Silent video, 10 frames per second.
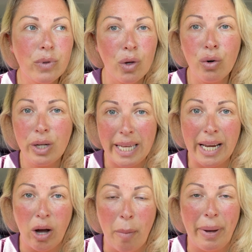or
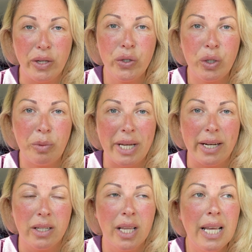here on my YouTube
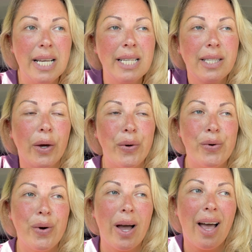channel.
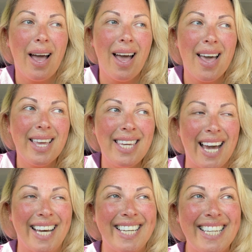So
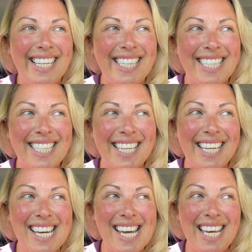yeah, it's
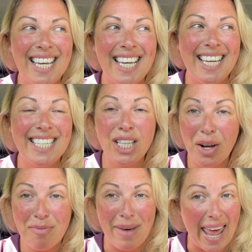a
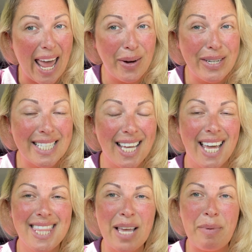lot of man hours that
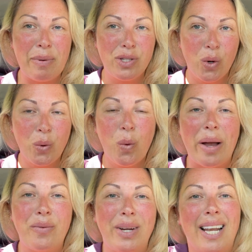I think people don't
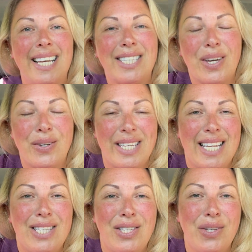quite realize goes
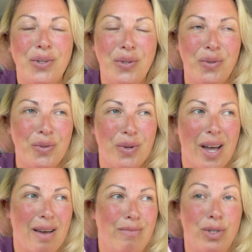into
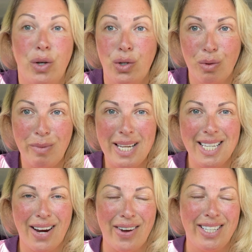social
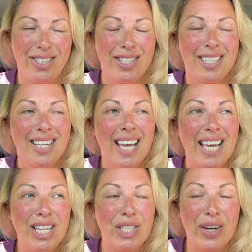media and just
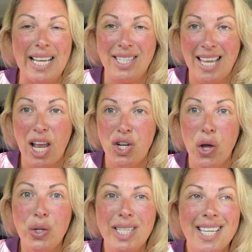trying to get
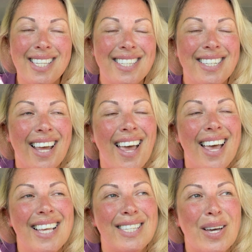noticed.
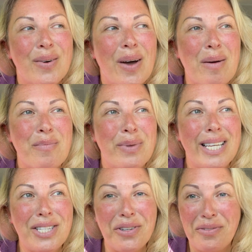So
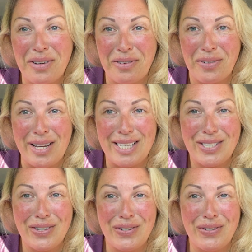please do feel free
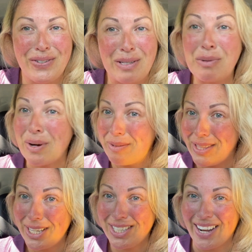to subscribe
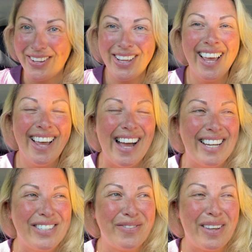to this channel
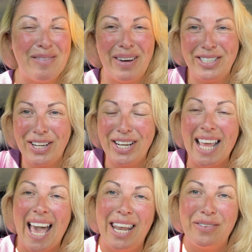and follow my
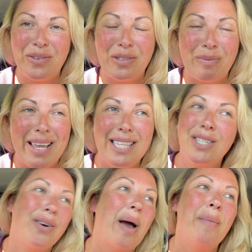journey, and of course my
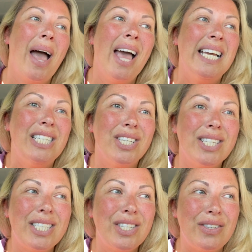Instagram,
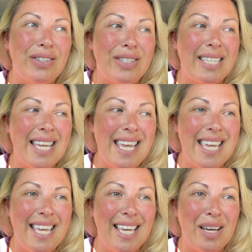just to
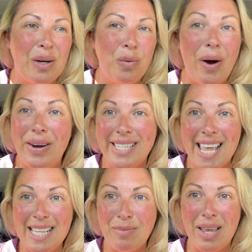see where it
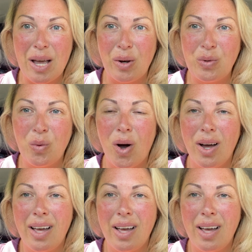takes me and what